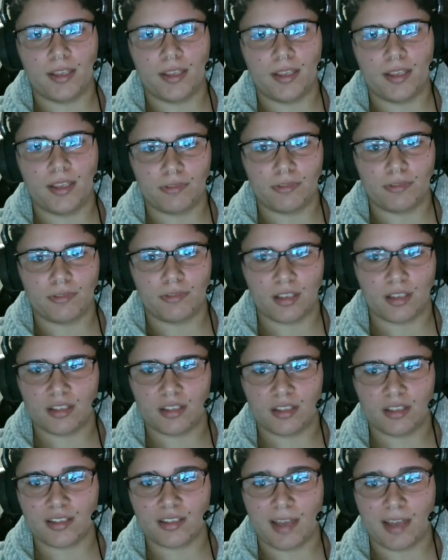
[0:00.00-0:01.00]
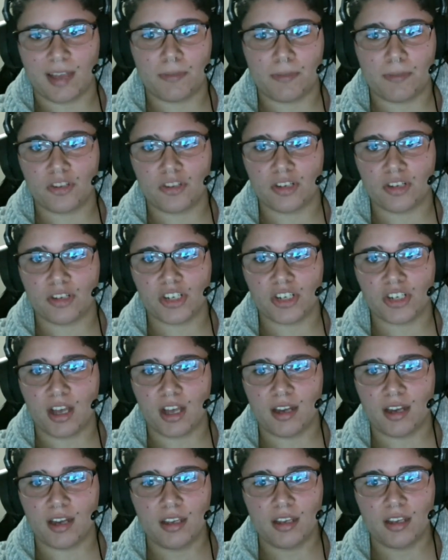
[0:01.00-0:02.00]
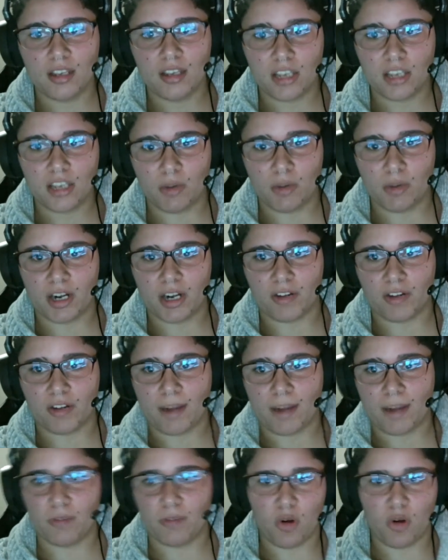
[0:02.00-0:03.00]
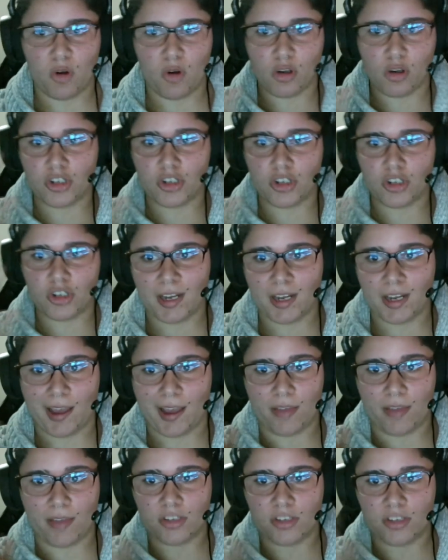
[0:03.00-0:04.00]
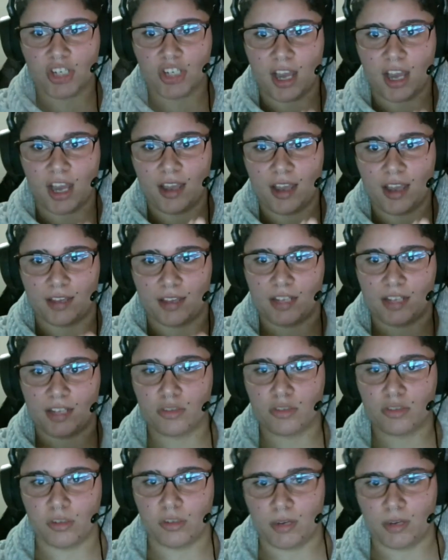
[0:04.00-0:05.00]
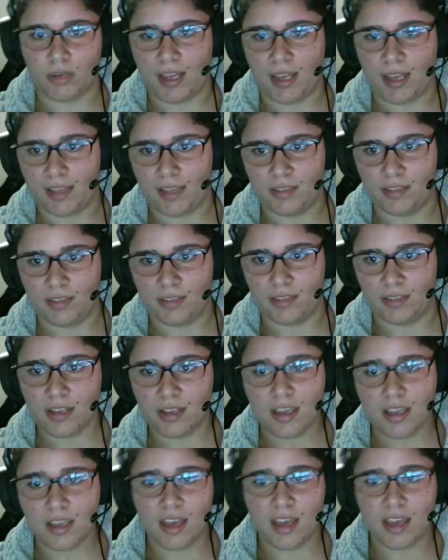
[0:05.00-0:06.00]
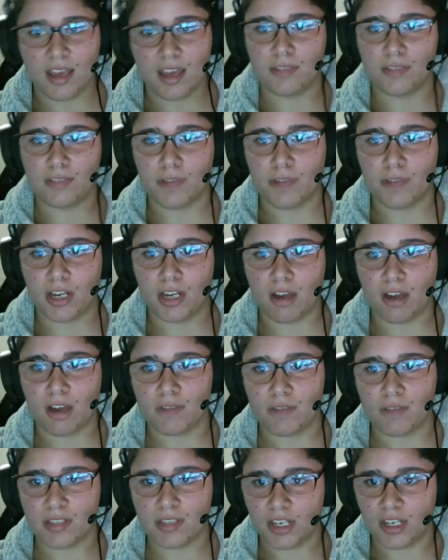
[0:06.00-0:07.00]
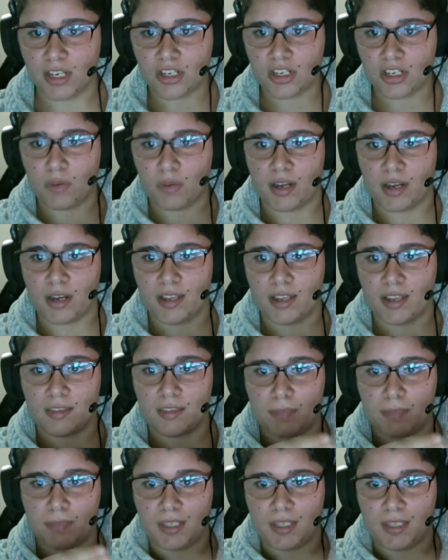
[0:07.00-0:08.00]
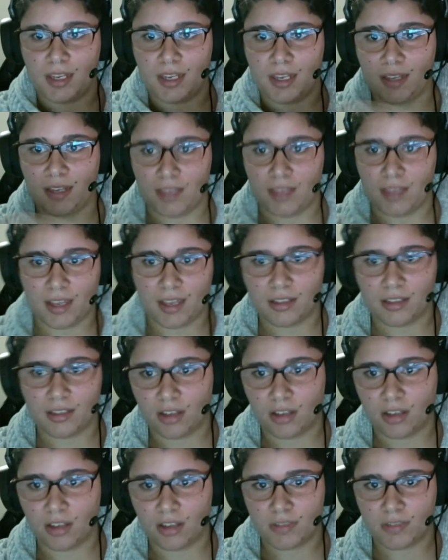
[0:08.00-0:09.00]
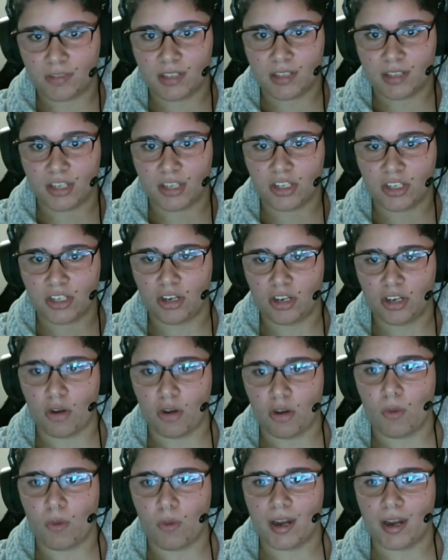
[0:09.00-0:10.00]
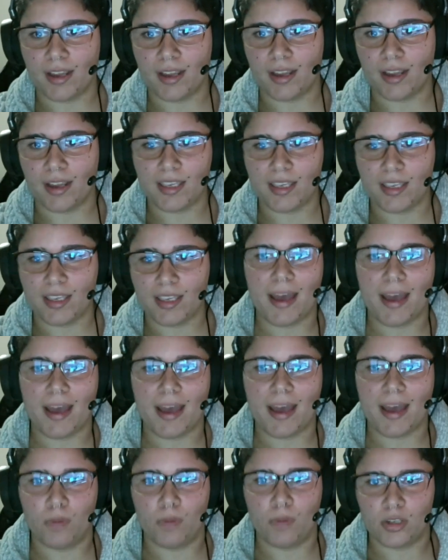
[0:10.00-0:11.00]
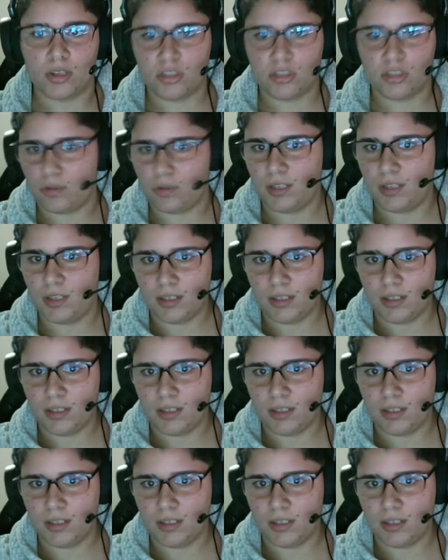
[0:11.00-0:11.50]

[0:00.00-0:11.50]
If it's a sniper trick shot, you want to grab the whole trick and the shot, and that's where you want to end it. If it's a funny conversation, you want to get the beginning and the end of the conversation. You don't want to keep adding more to it.